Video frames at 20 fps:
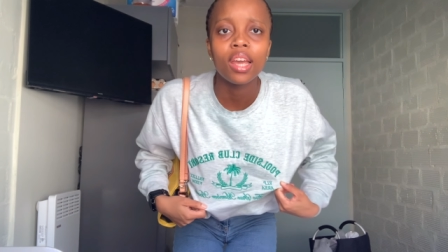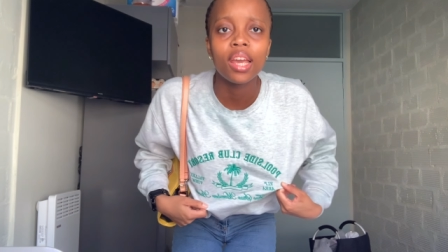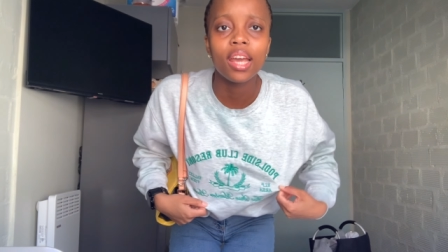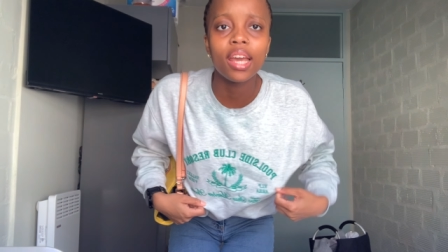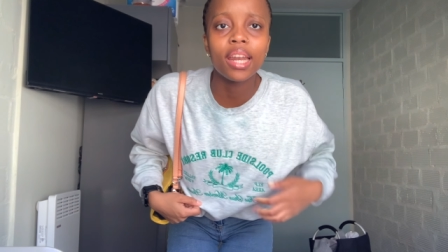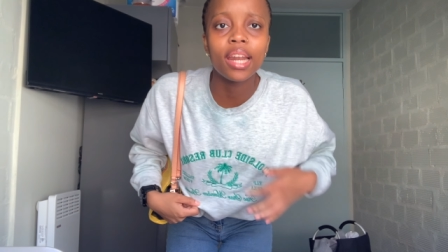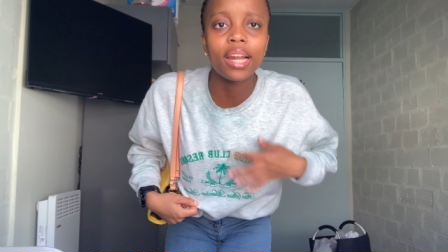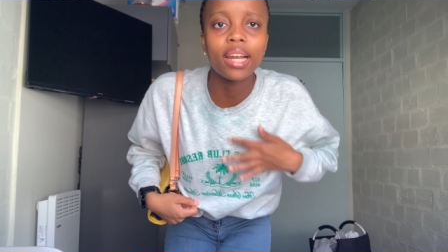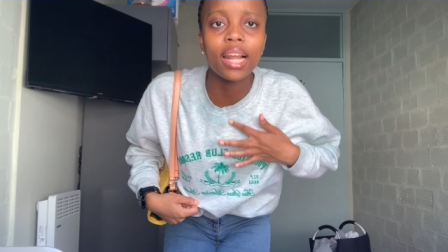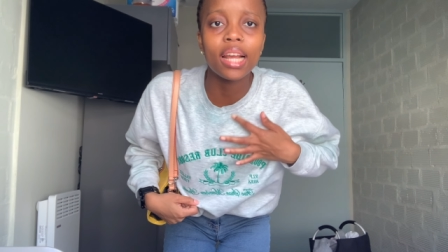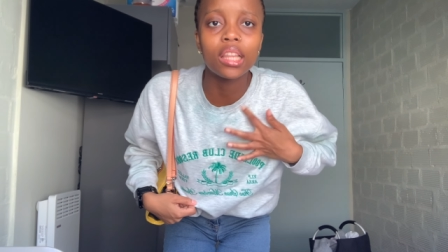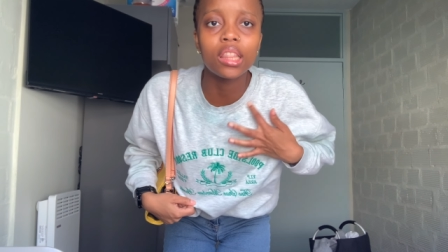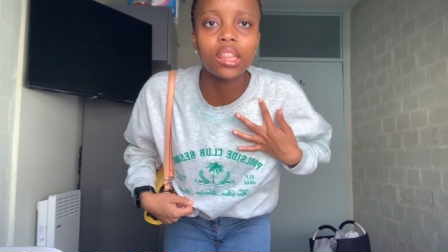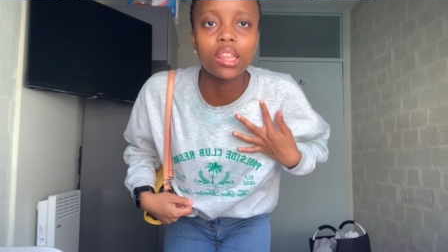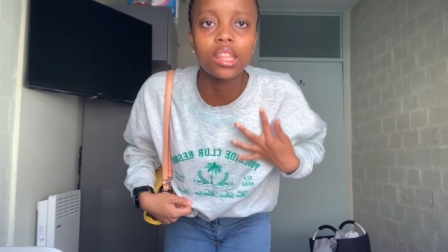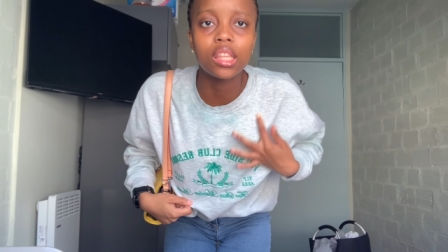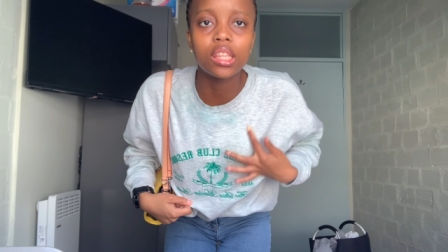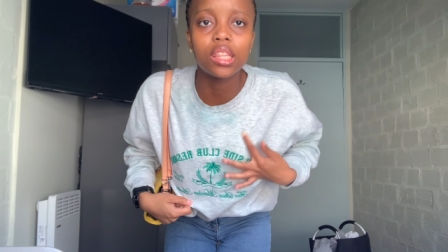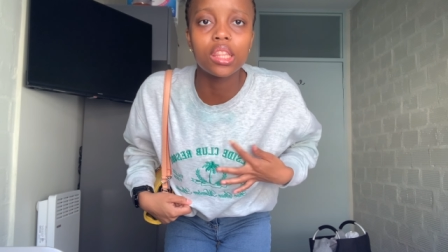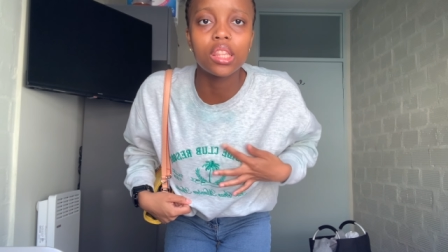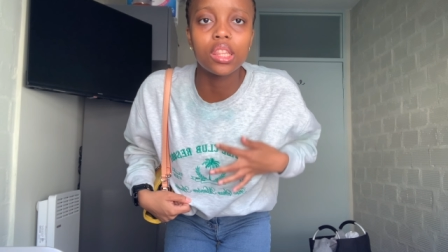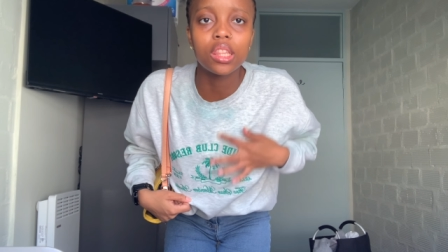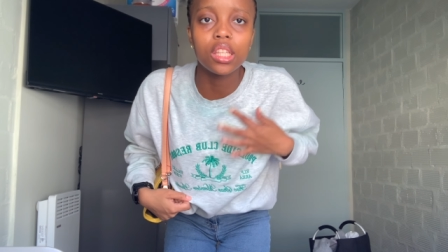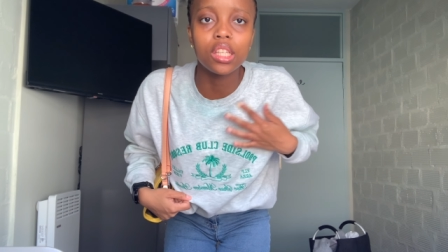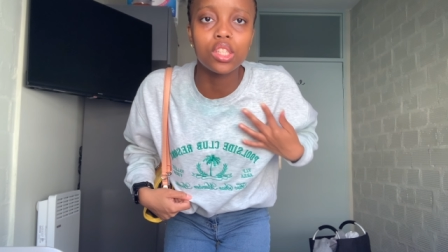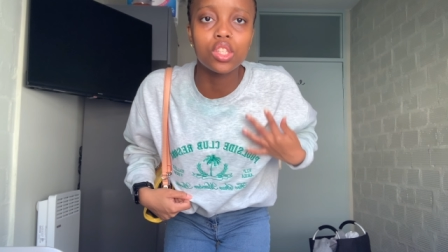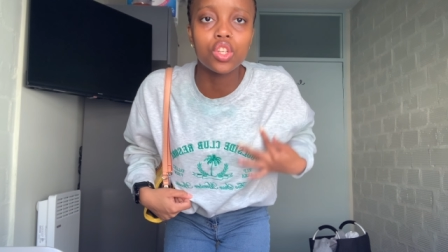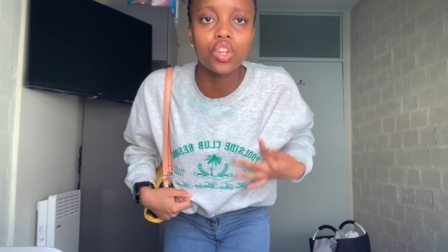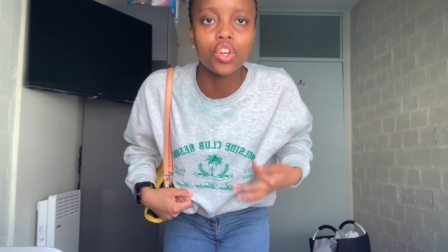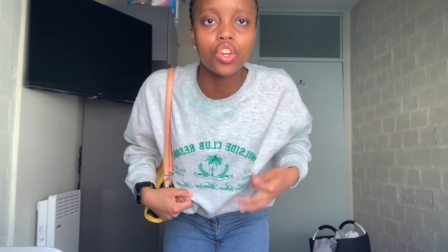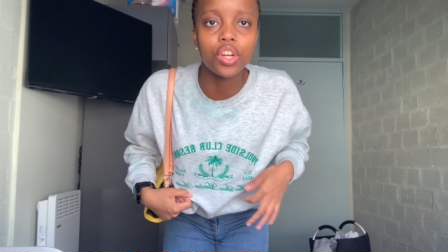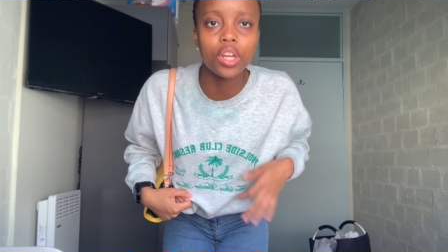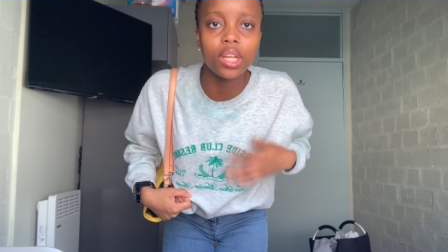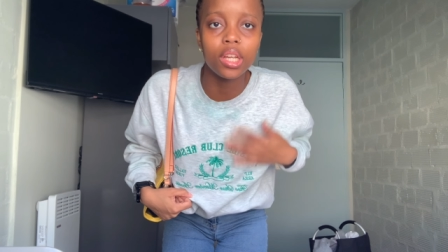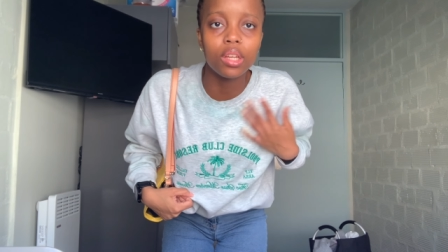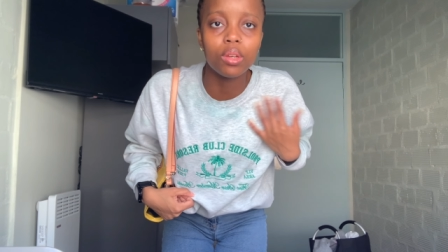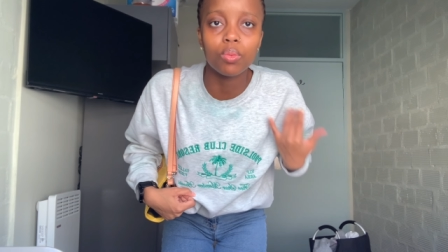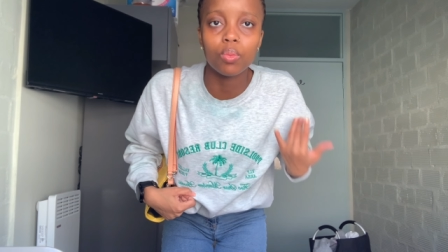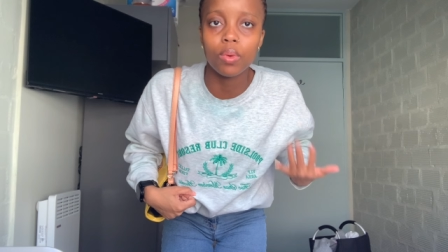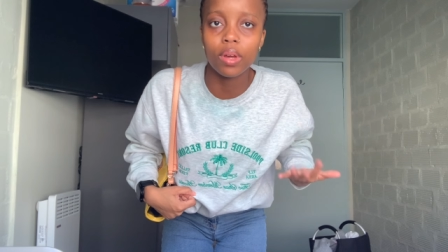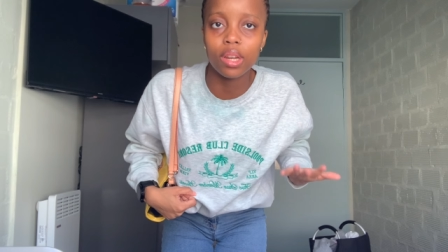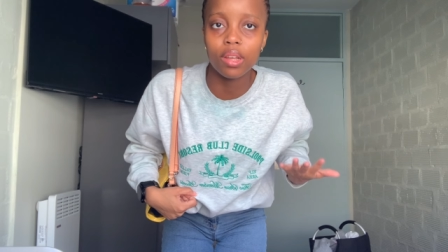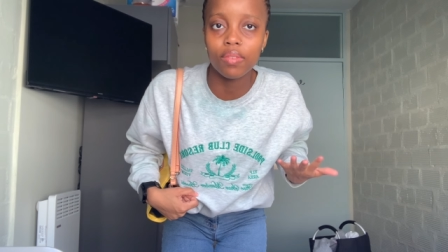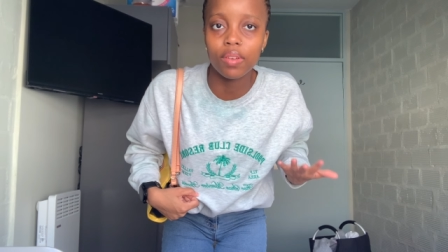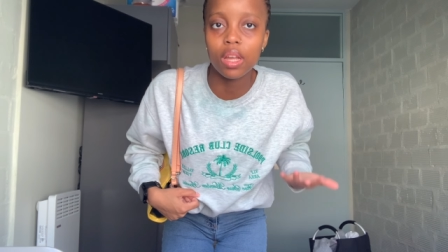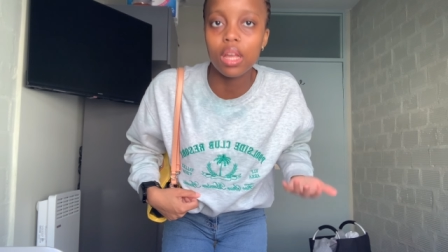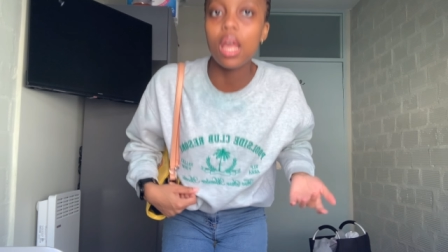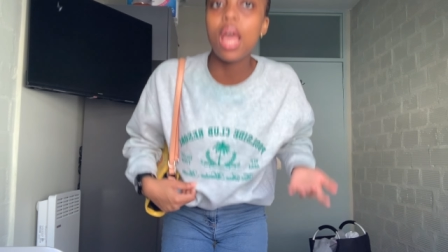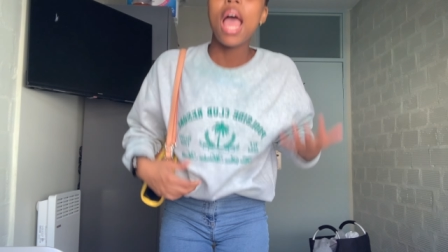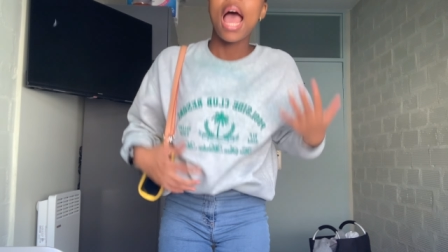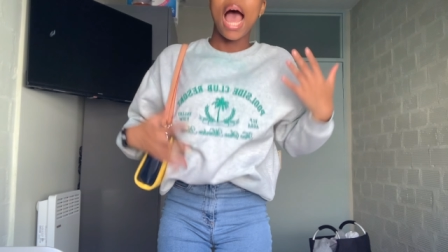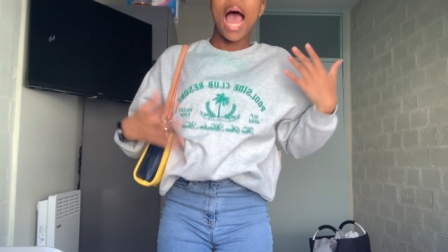it had like these green whatever.